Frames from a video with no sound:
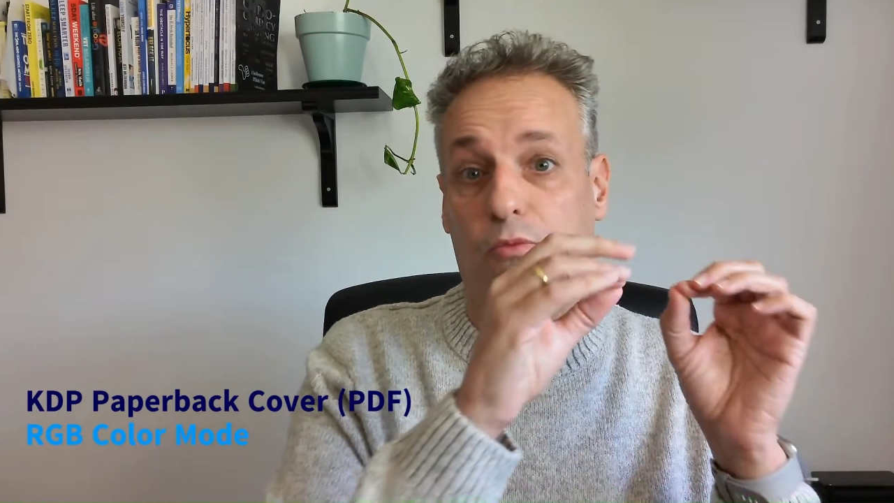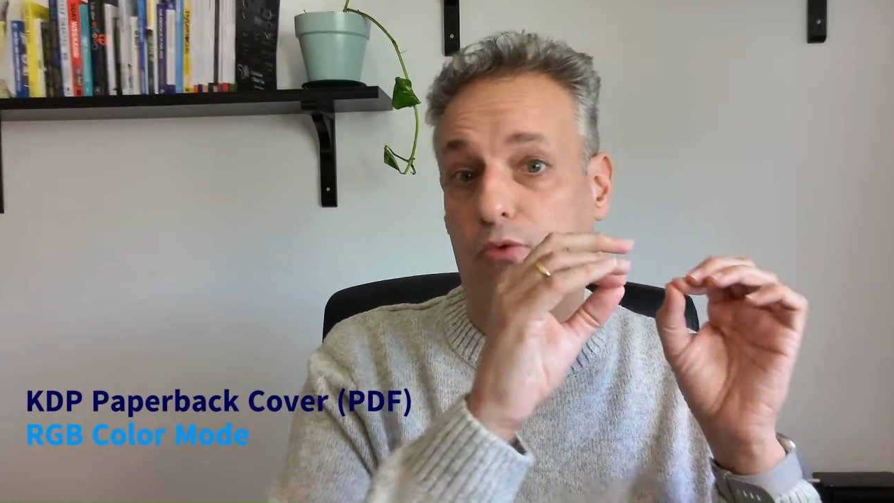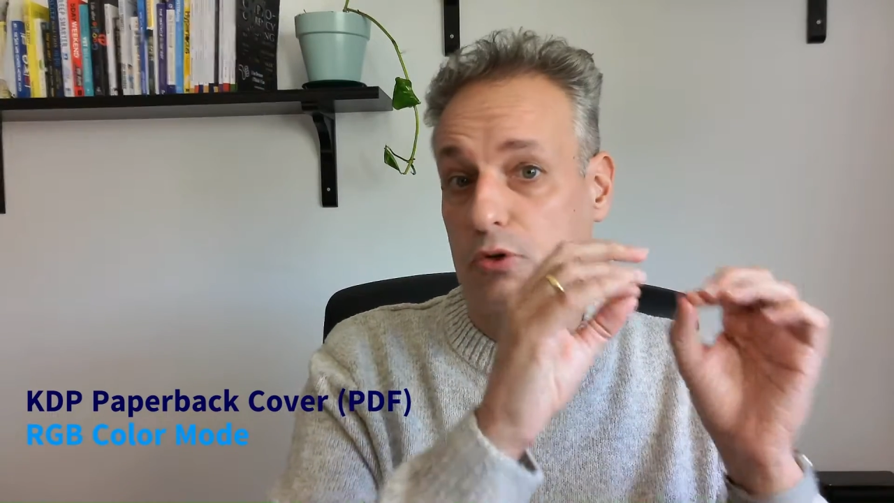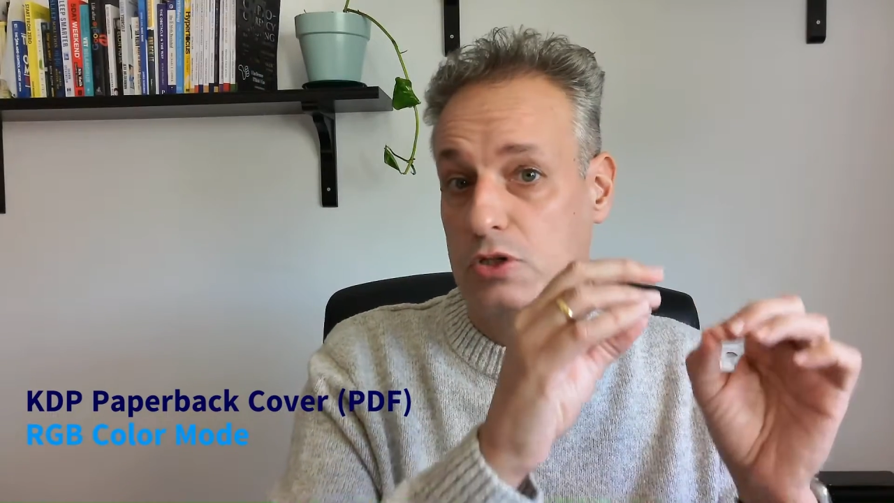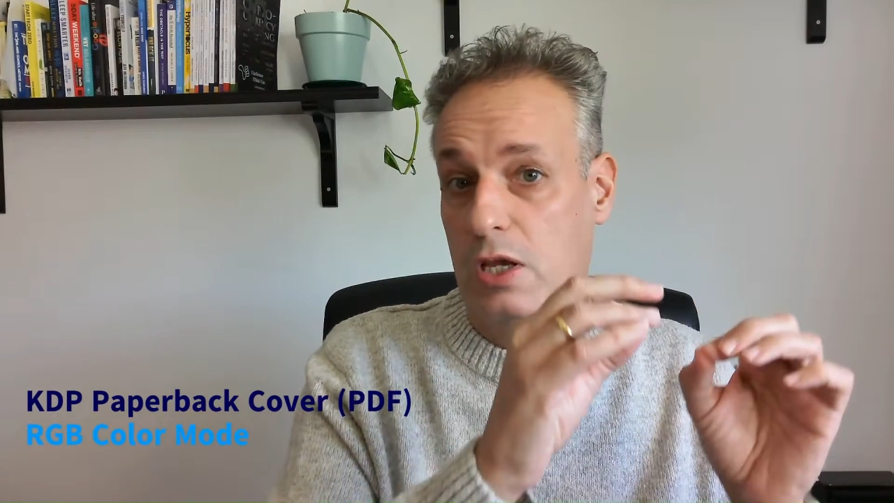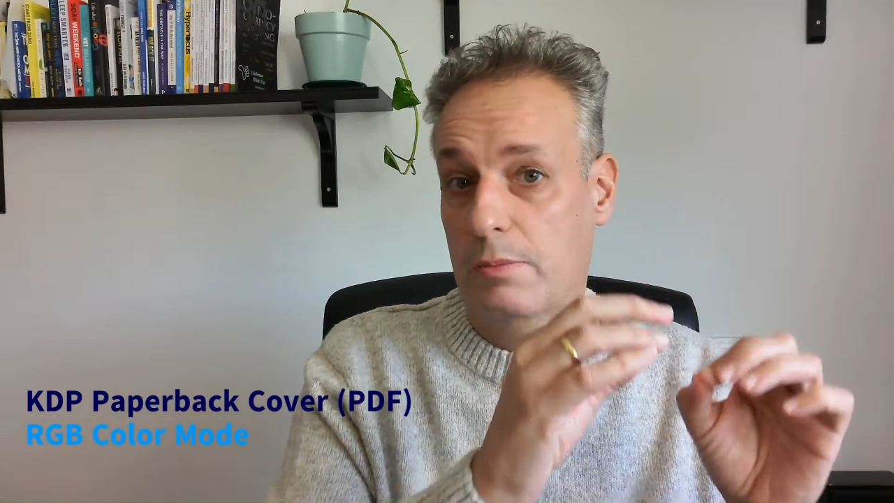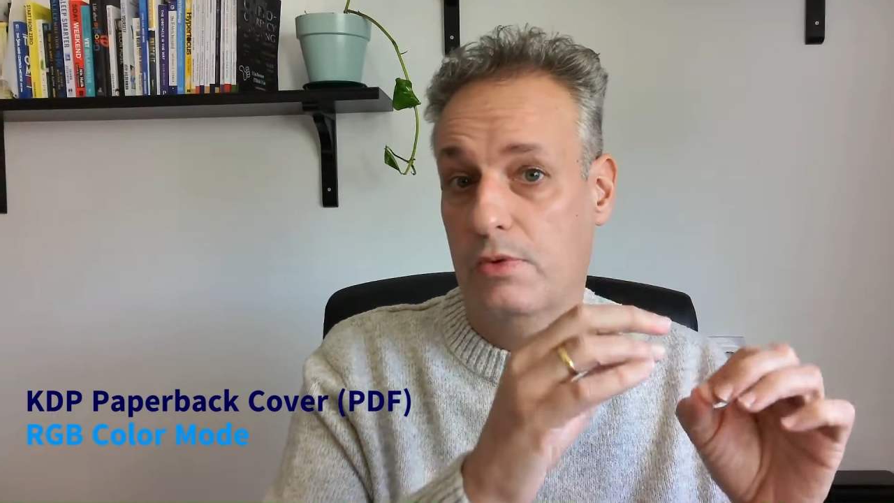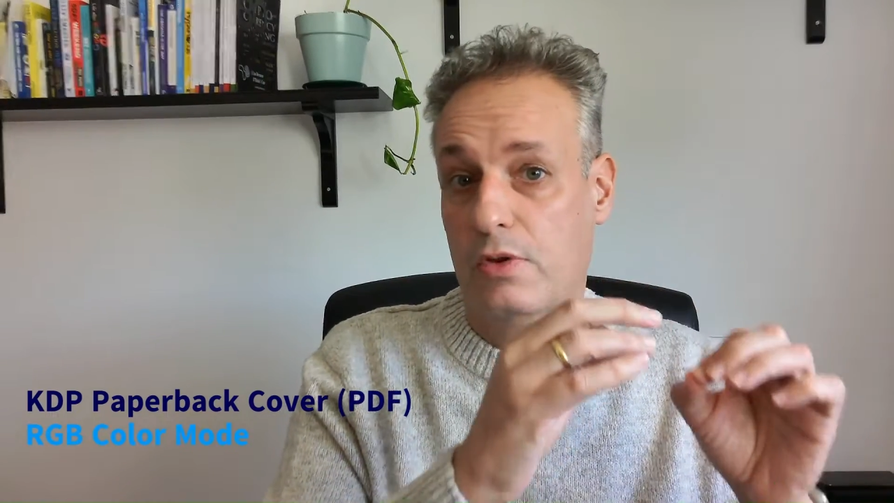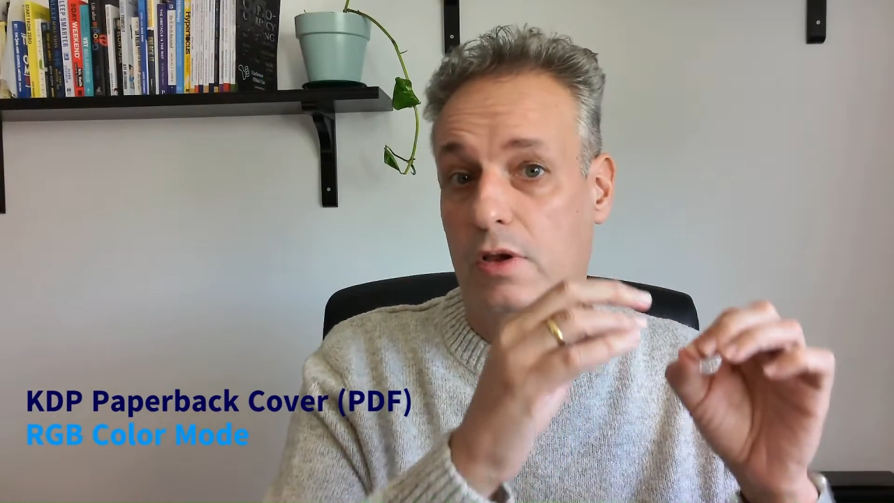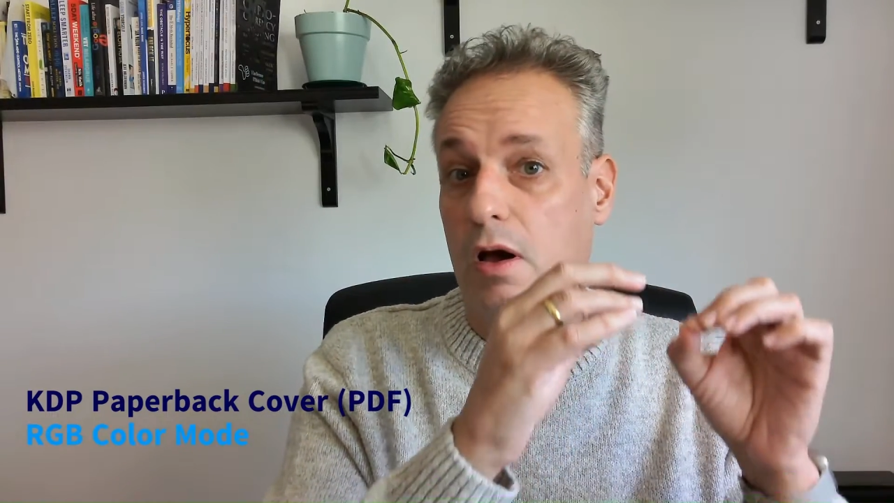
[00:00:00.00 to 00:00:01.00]
for example,
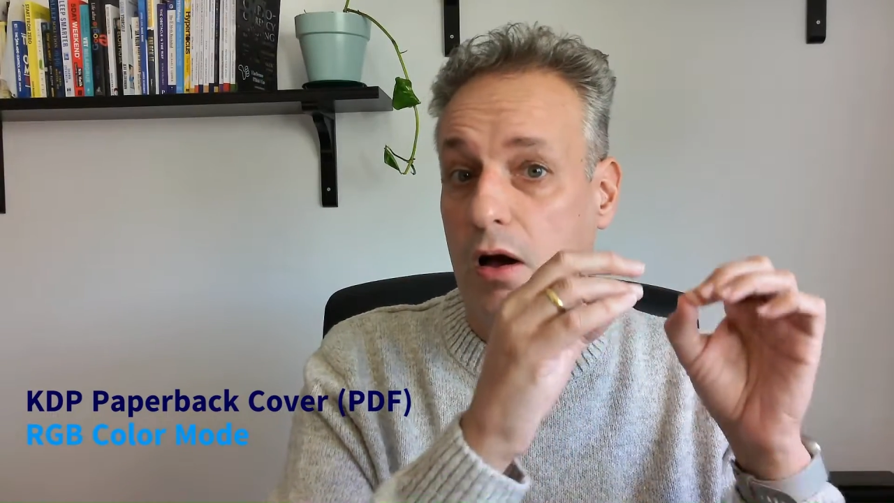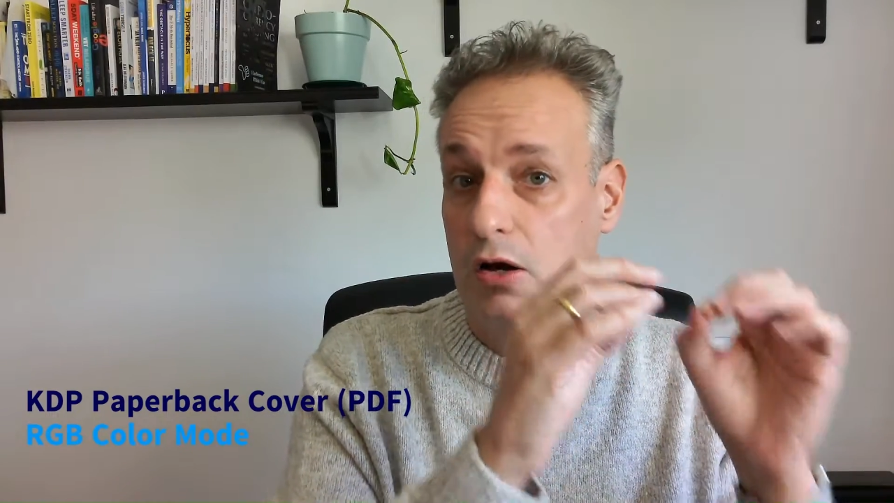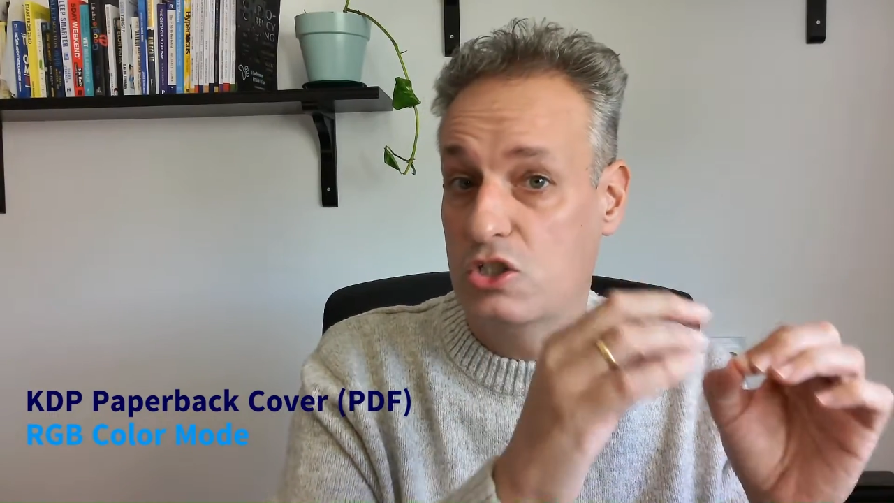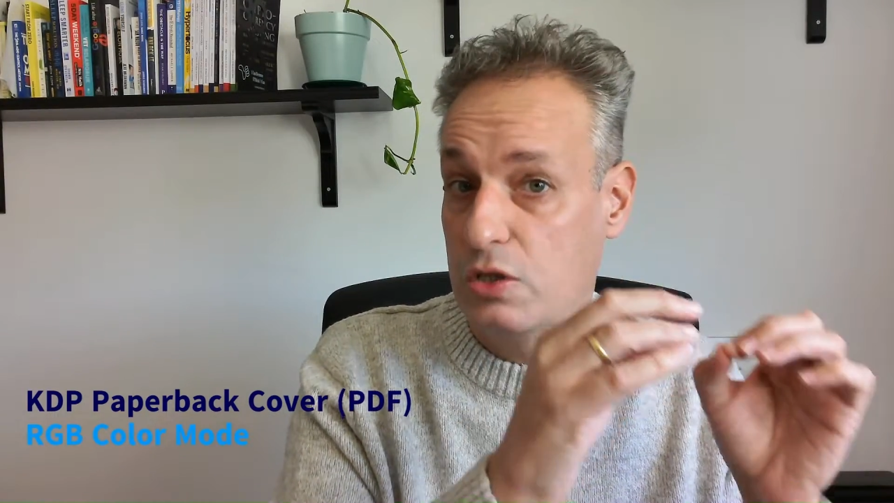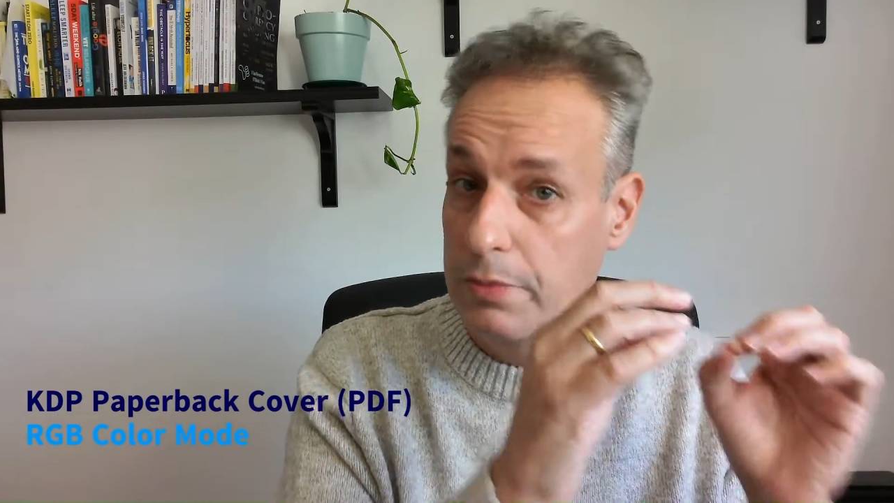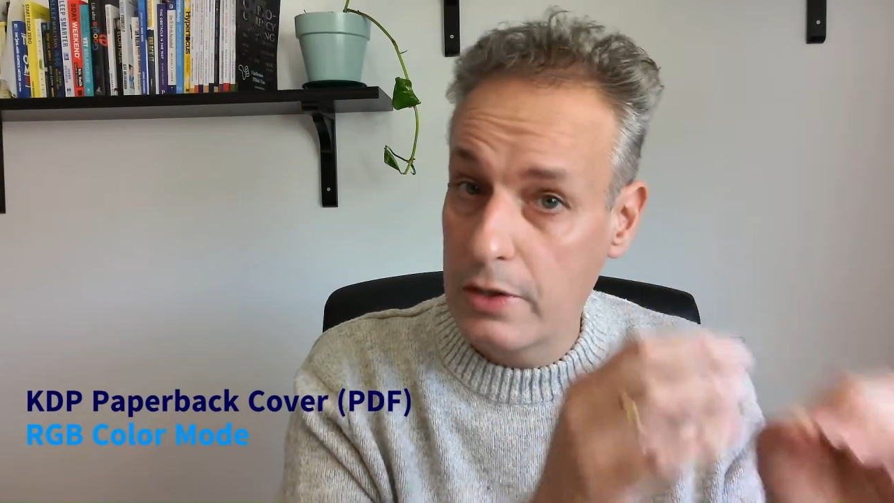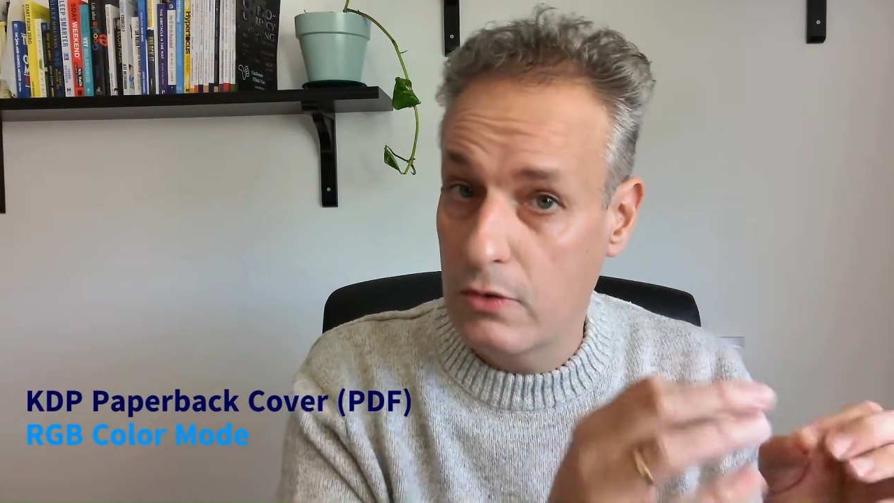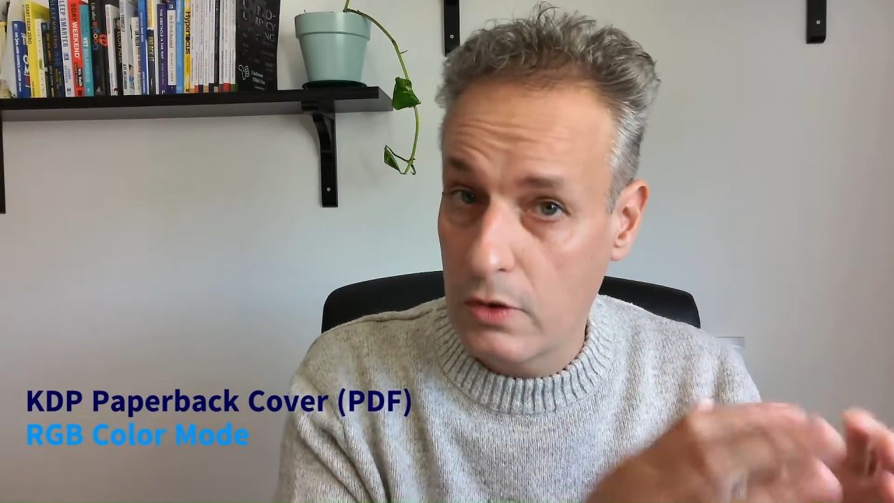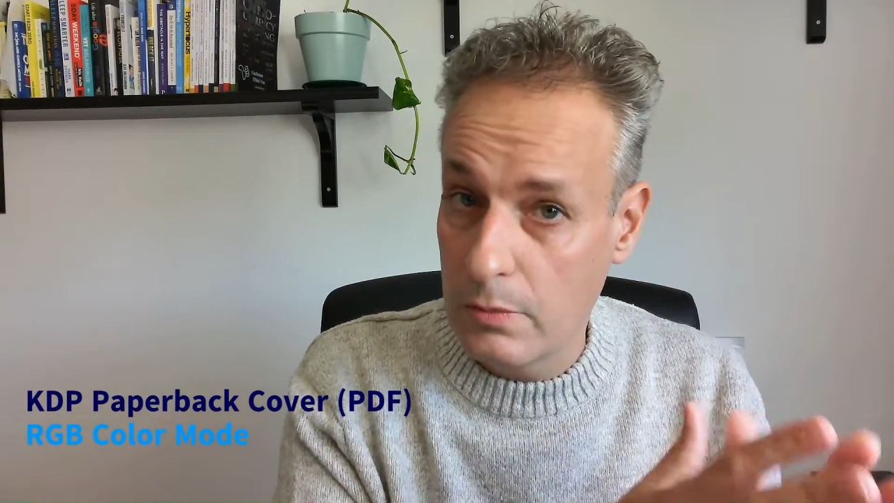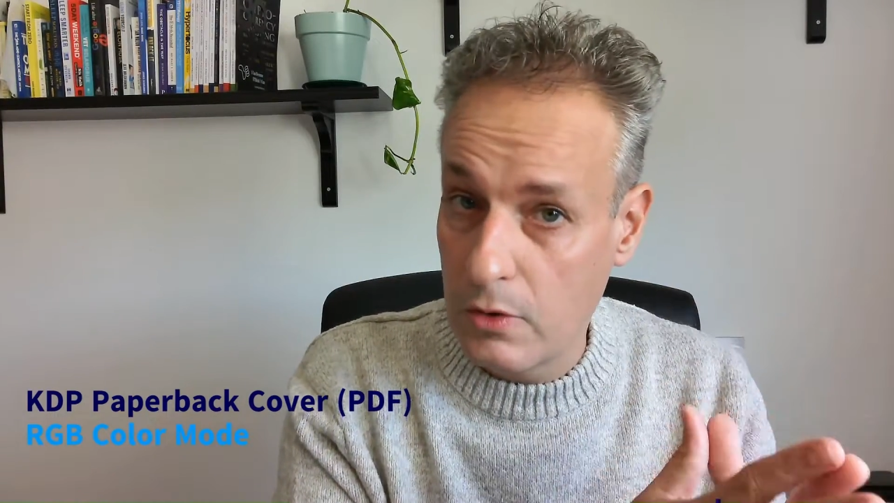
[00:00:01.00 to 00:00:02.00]
the RGB
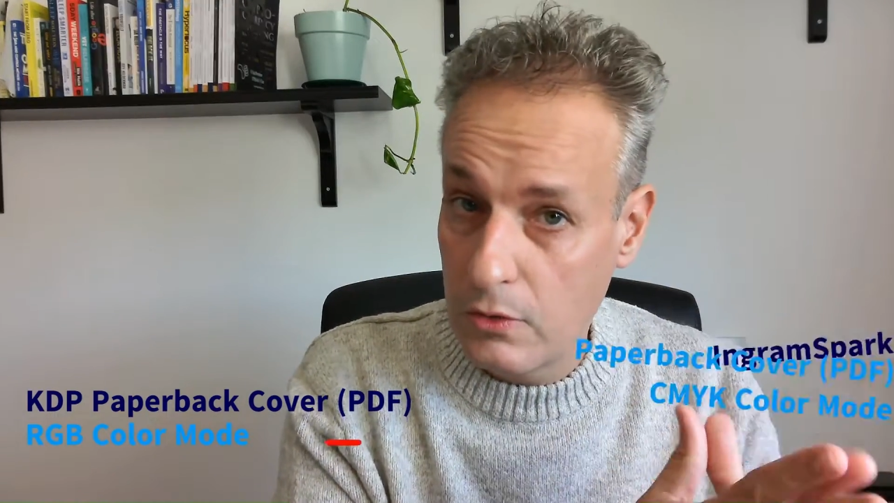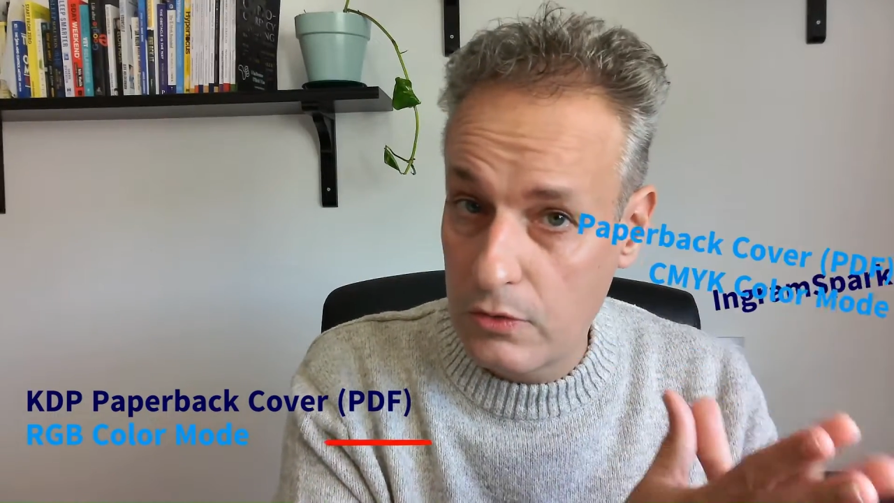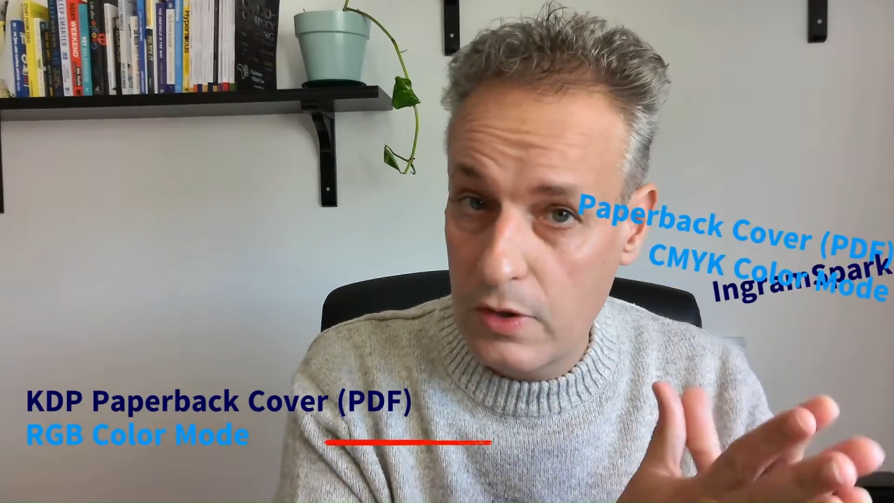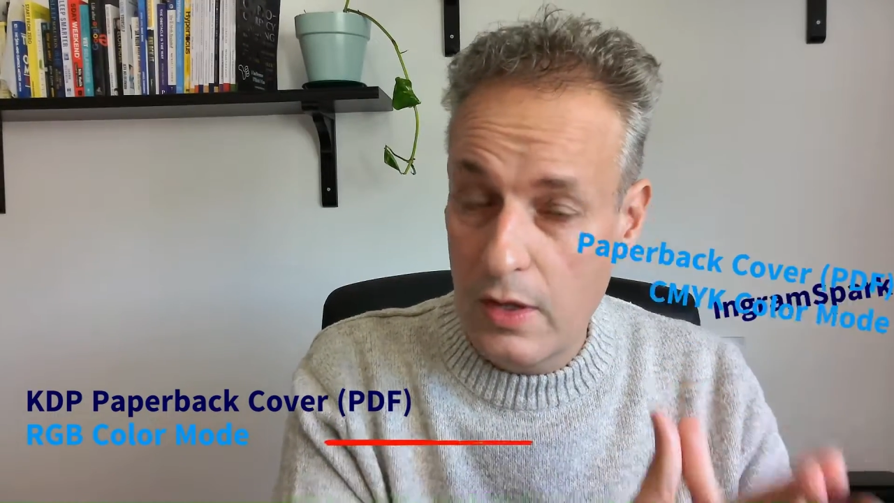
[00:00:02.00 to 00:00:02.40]
color mode